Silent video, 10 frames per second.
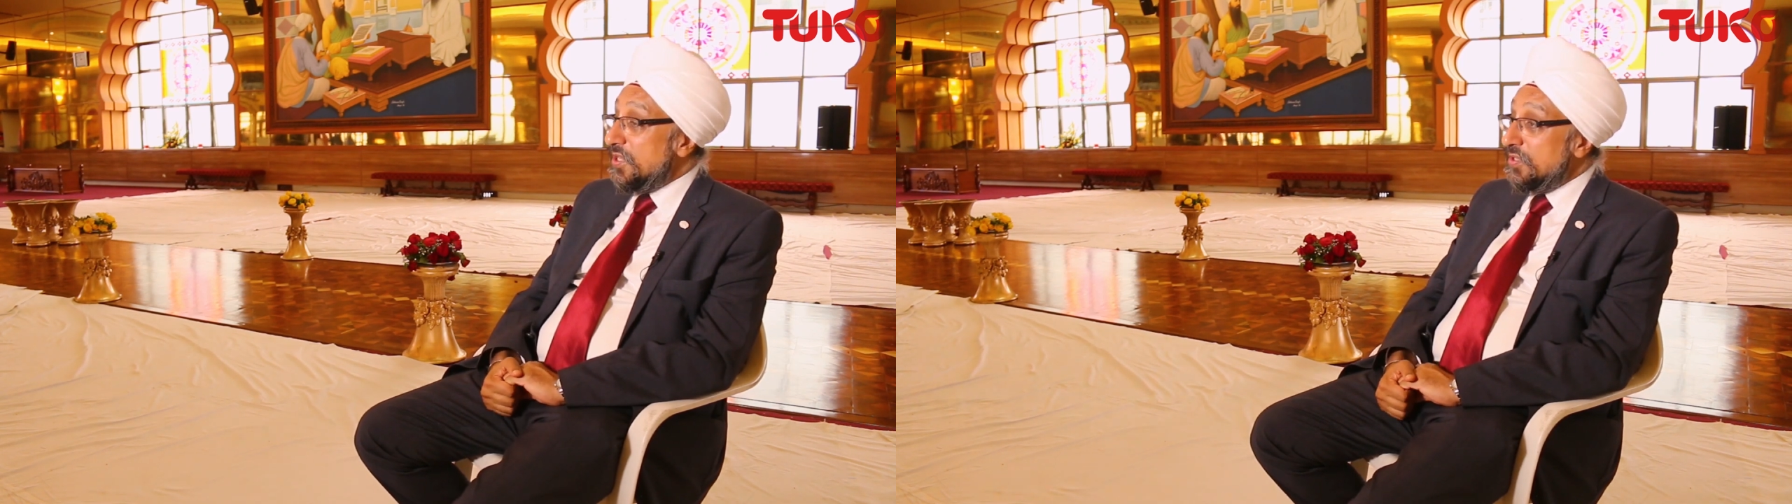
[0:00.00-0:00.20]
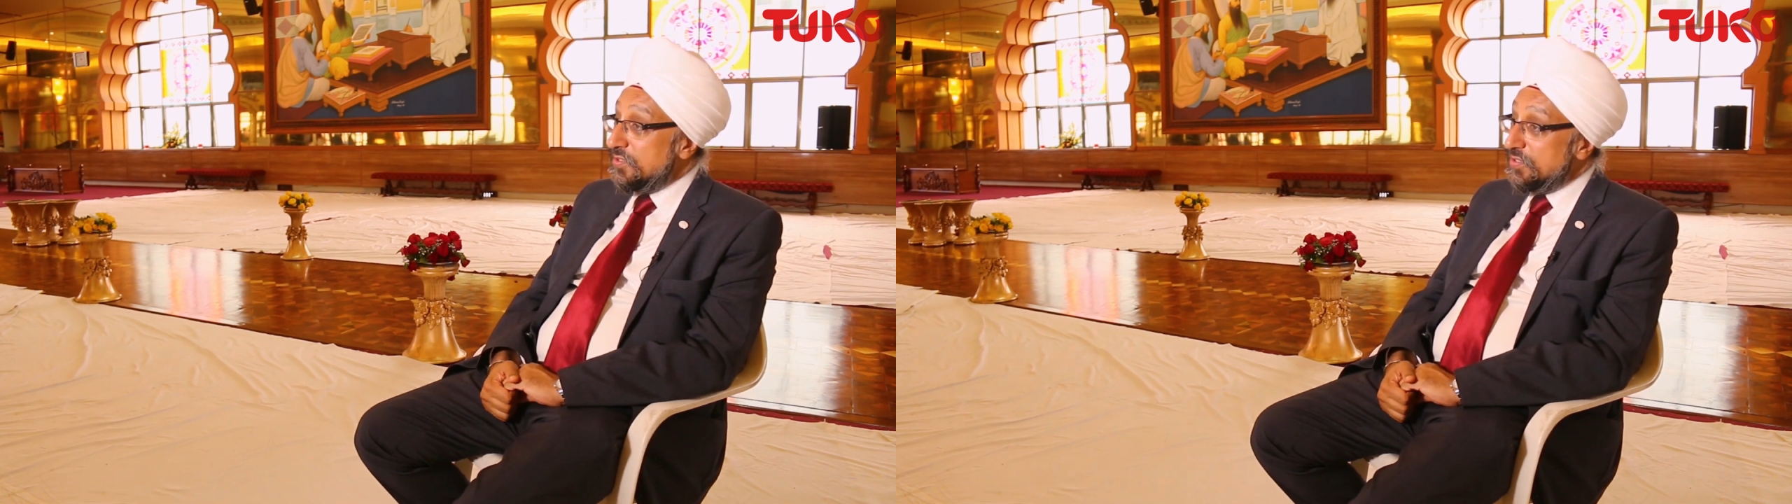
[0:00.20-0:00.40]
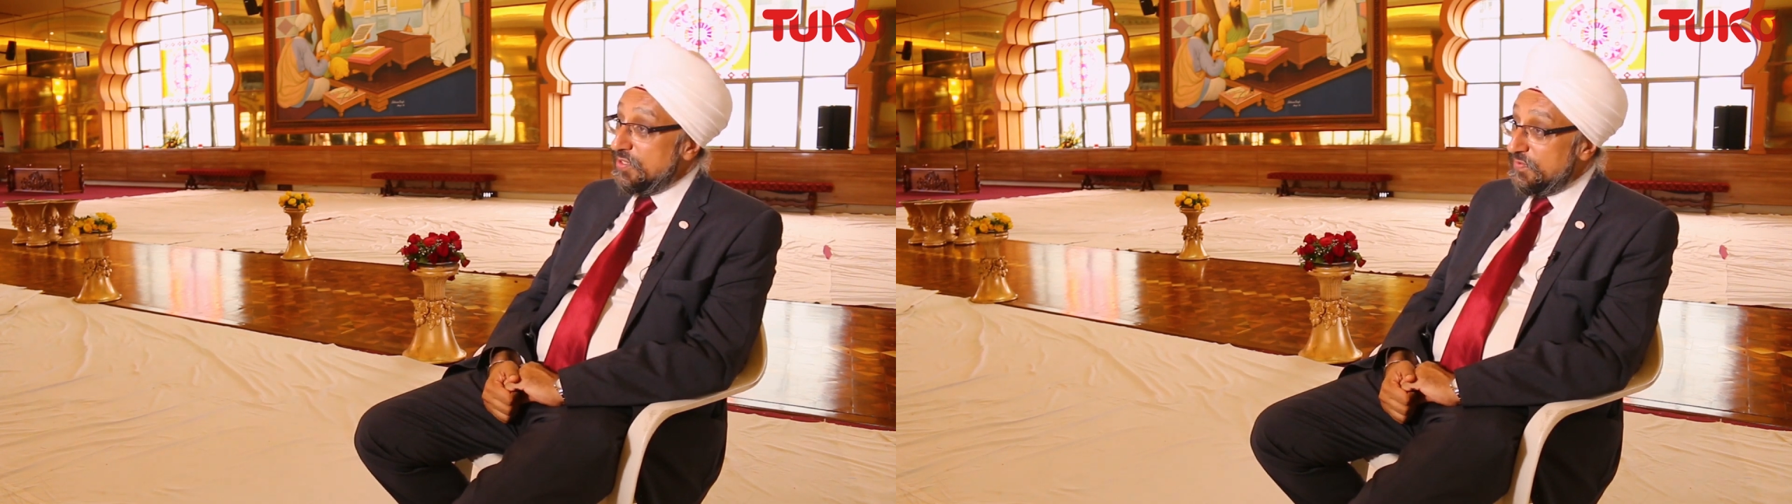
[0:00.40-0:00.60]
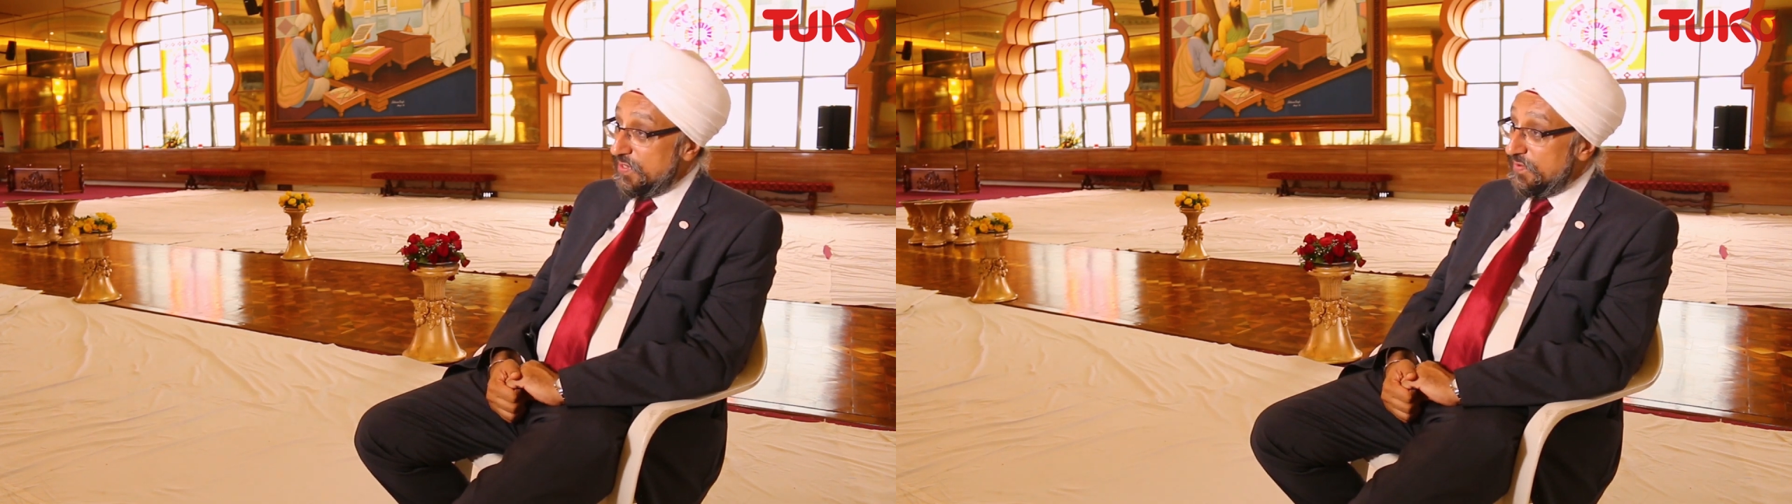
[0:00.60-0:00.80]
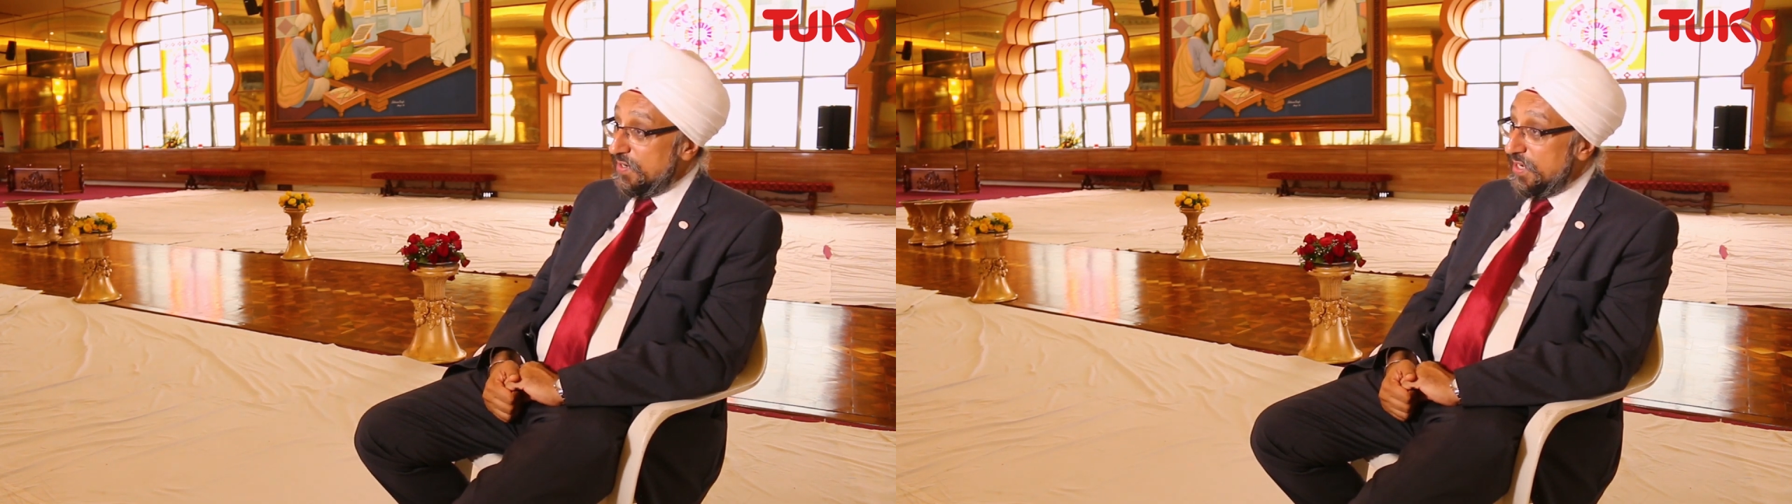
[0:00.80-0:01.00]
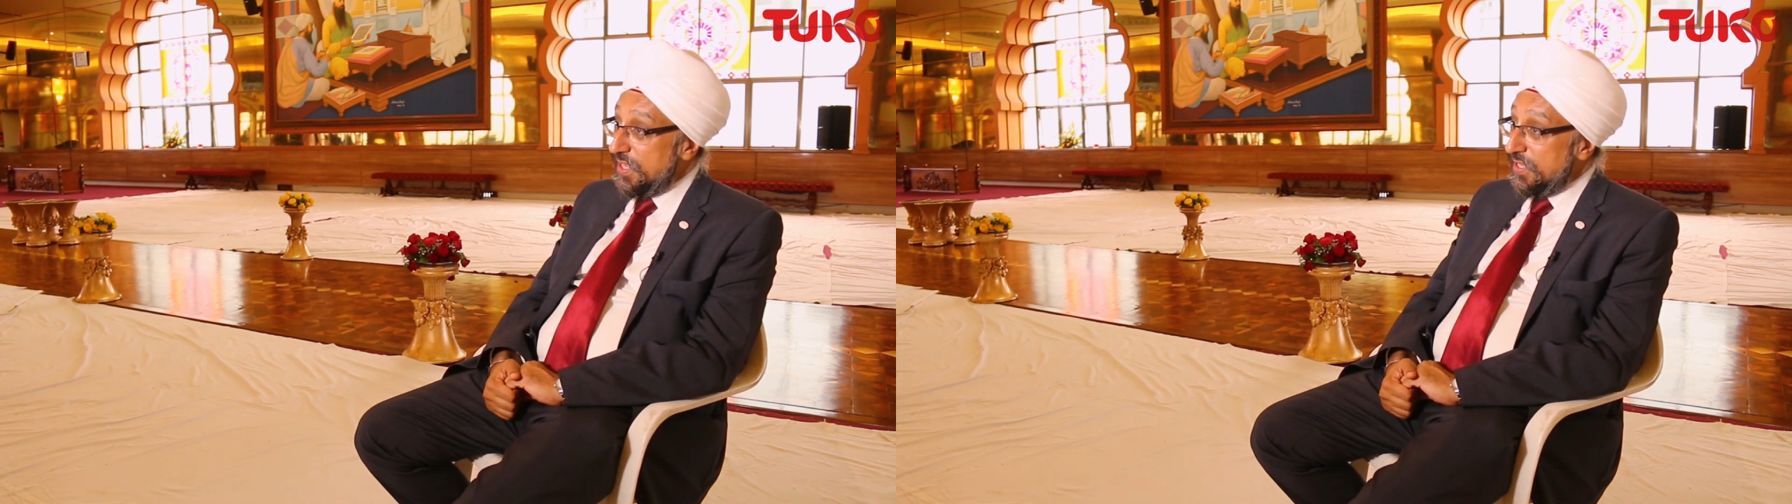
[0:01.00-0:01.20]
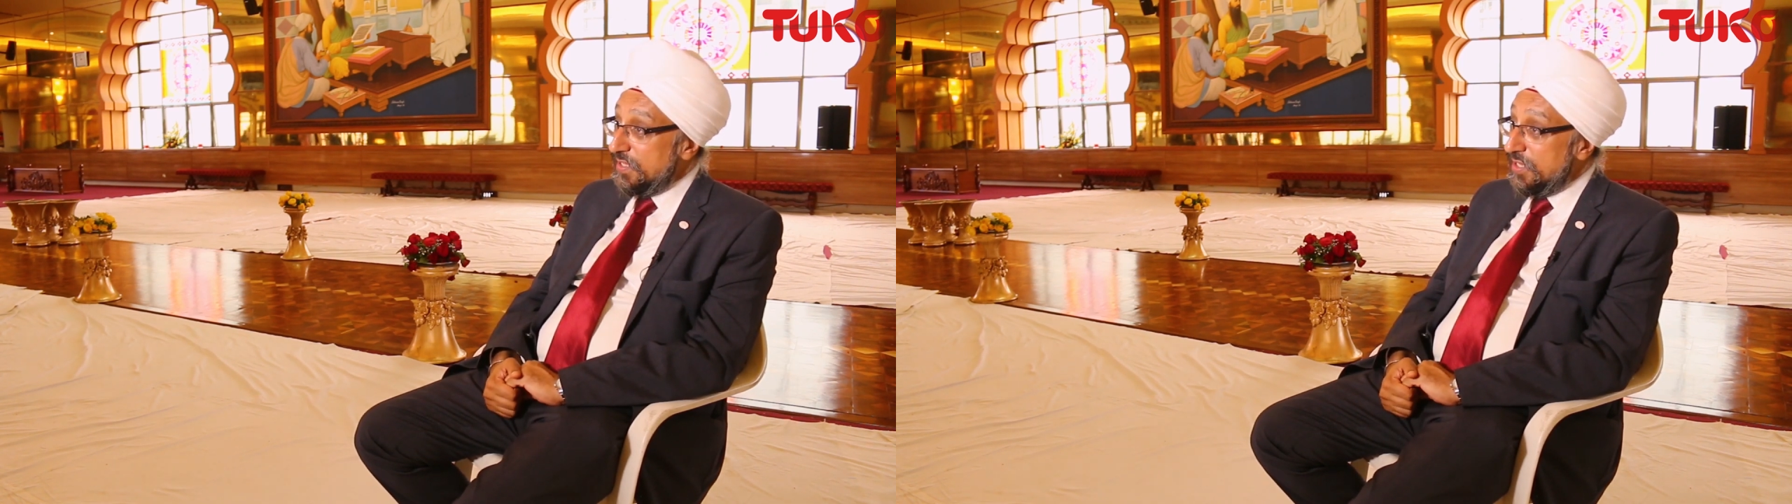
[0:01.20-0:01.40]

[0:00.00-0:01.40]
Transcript: meals are served every day.